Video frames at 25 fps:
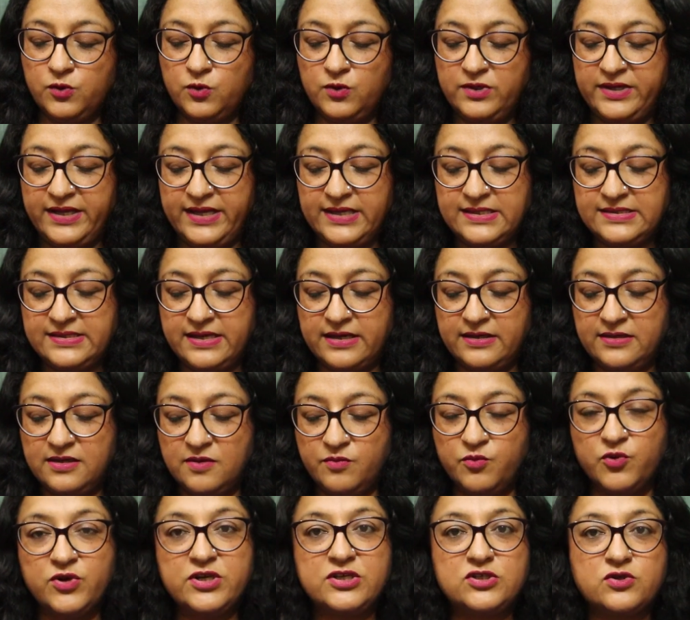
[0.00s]
to Days at
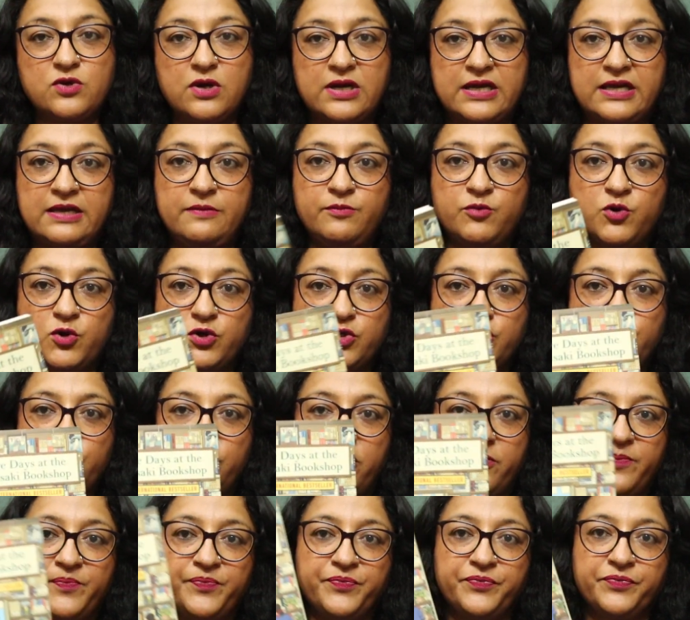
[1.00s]
the Morisaki
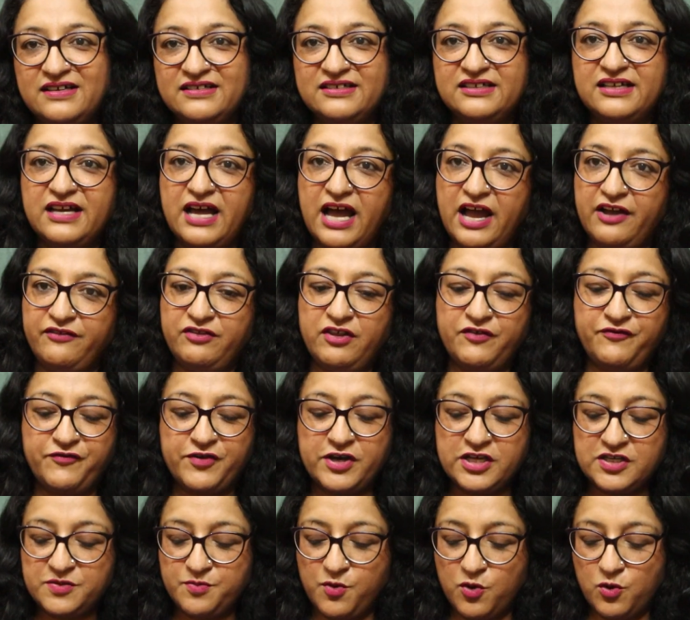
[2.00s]
Bookshop. I have the
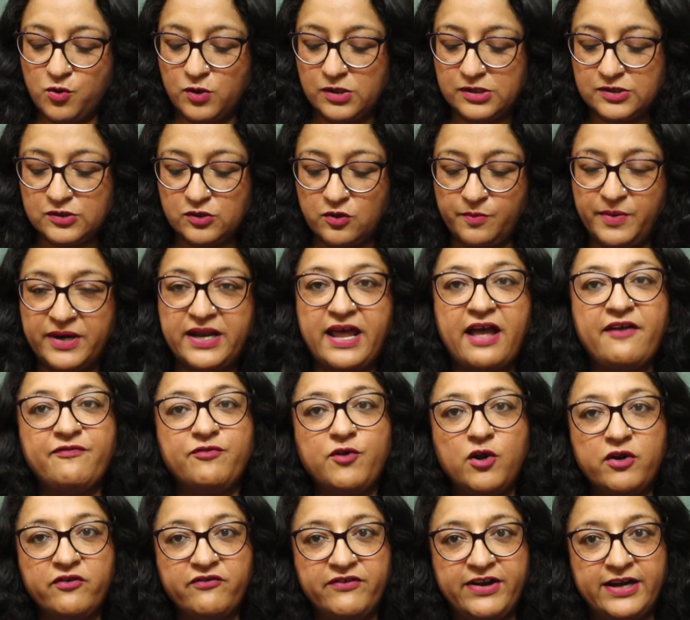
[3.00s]
first book also, but I have
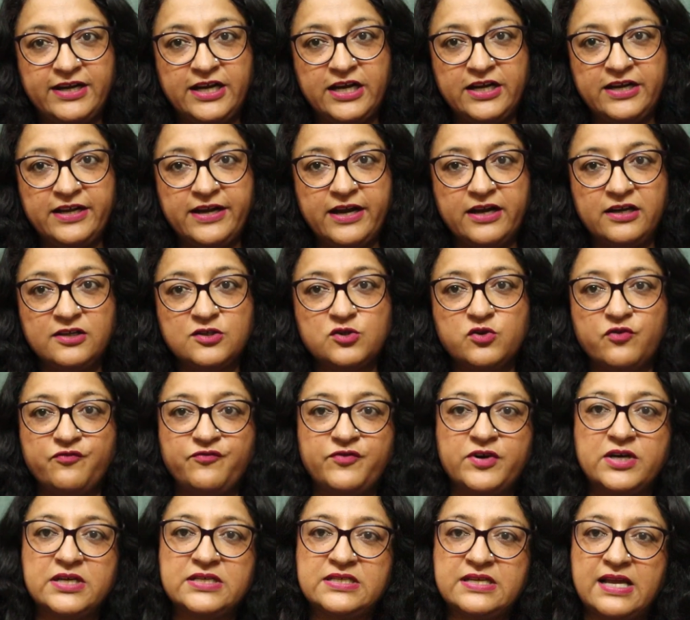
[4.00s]
not read it yet. So
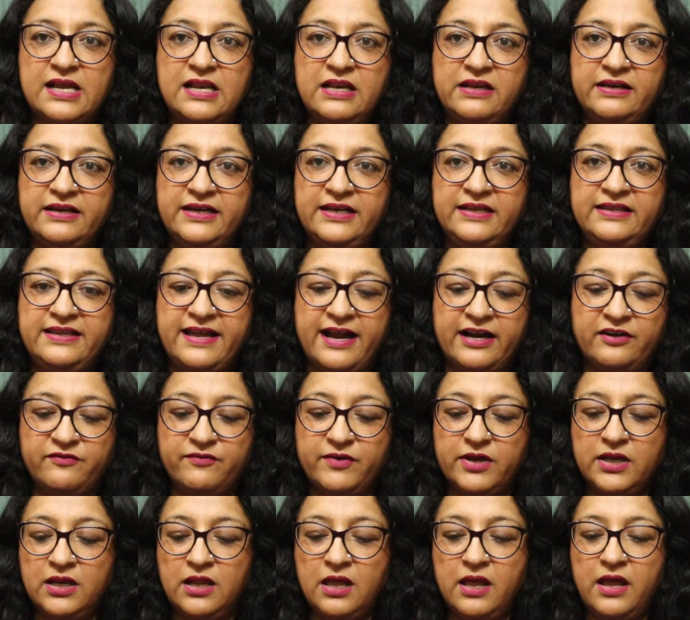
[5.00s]
first I'll read that
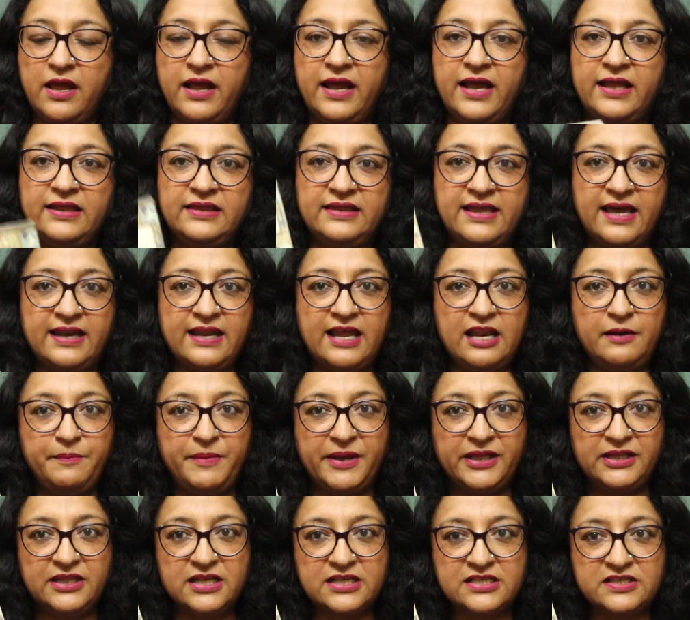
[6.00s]
one and then I'll
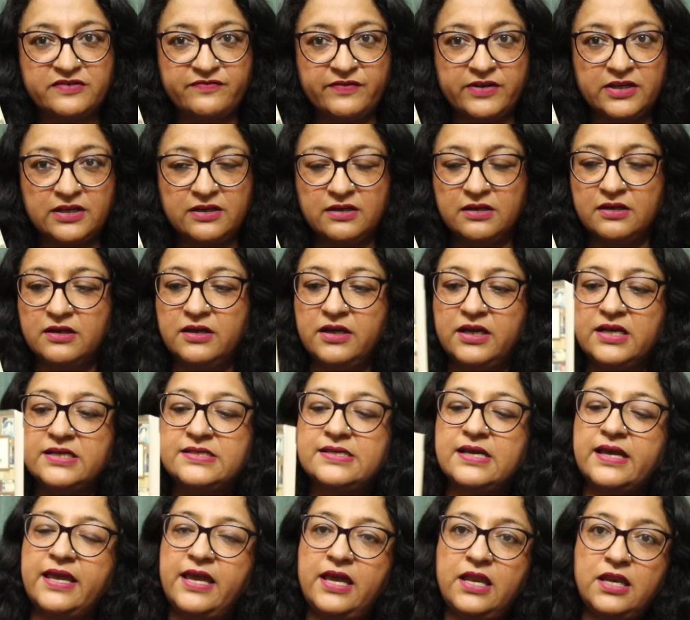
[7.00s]
pick this one.
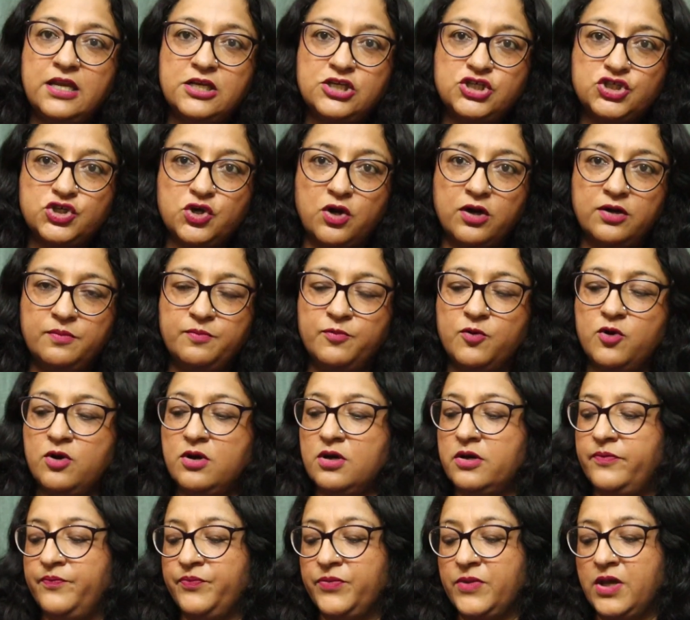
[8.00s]
It's again a short
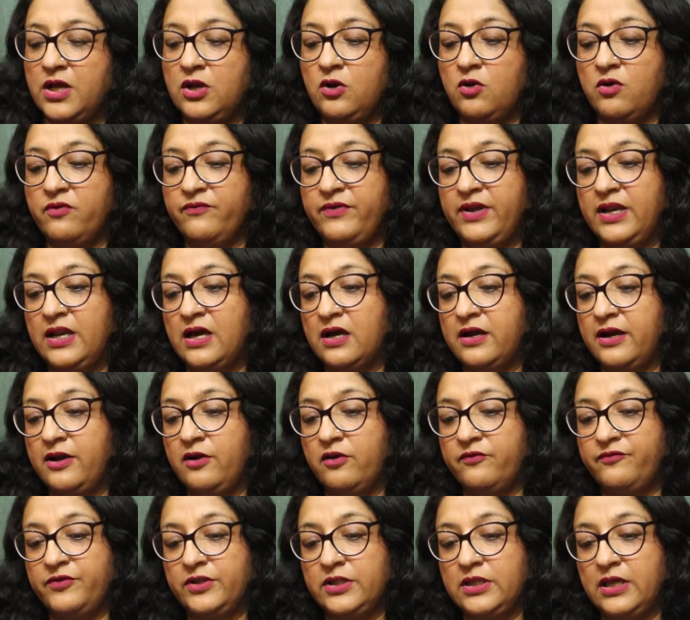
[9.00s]
book, a novella
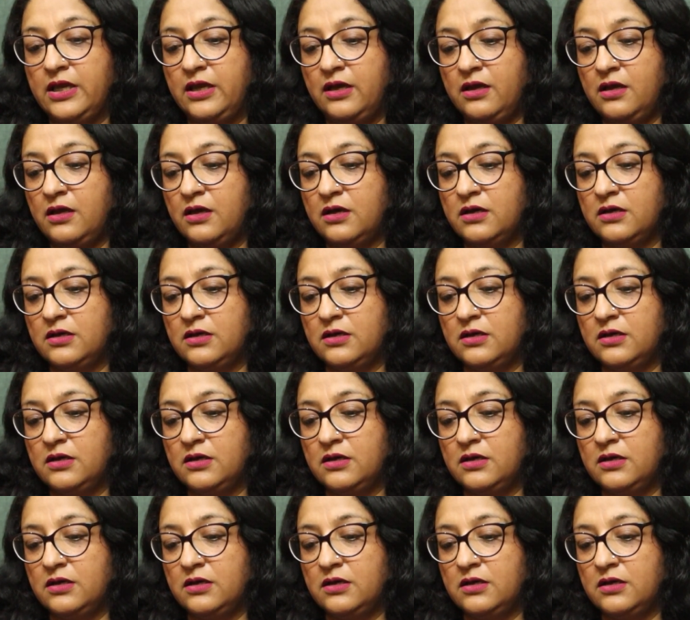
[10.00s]
kind of a thing.